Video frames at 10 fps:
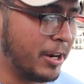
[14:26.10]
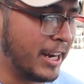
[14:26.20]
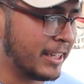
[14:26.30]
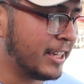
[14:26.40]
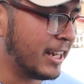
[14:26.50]

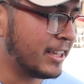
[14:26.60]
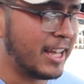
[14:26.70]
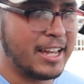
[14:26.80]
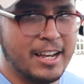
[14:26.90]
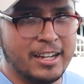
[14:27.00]
anything like
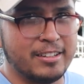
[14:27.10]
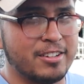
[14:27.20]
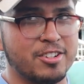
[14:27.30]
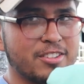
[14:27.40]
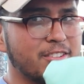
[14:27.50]
that,
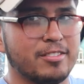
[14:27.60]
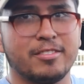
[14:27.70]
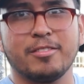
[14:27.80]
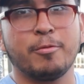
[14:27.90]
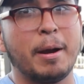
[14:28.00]
this just
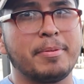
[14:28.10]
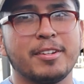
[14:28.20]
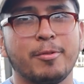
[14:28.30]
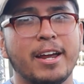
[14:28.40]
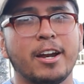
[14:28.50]
wipes
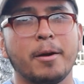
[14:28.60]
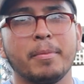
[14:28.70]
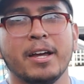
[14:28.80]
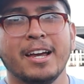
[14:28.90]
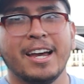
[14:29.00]
it right up.
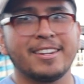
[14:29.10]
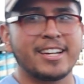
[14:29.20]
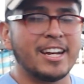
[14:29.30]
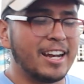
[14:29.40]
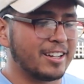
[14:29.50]
It's
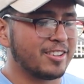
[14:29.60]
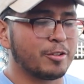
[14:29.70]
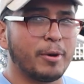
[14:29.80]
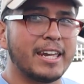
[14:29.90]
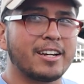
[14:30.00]
kind of like a
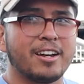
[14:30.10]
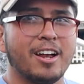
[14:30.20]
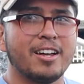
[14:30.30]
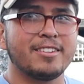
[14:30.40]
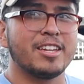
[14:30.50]
suede
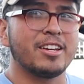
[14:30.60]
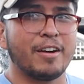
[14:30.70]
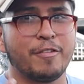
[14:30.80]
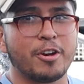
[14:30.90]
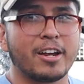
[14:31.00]
cloth that you
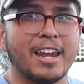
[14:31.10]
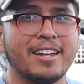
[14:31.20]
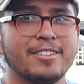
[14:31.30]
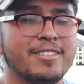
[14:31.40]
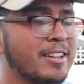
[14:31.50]
get for your
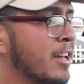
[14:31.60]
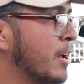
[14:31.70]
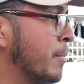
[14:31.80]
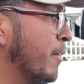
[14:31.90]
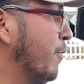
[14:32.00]
glasses,
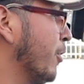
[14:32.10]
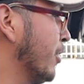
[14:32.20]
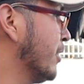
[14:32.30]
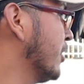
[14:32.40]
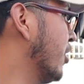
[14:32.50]
but
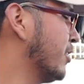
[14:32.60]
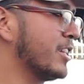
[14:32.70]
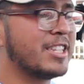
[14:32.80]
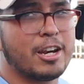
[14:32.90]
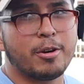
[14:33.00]
for, you know, the
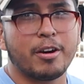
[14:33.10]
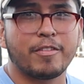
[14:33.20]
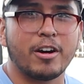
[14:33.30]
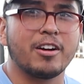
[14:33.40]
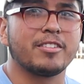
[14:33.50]
interior
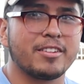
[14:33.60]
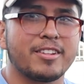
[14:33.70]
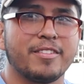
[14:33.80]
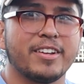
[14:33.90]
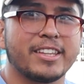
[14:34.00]
of cars and
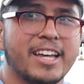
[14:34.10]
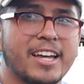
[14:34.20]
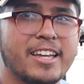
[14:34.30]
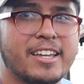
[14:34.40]
stuff like that.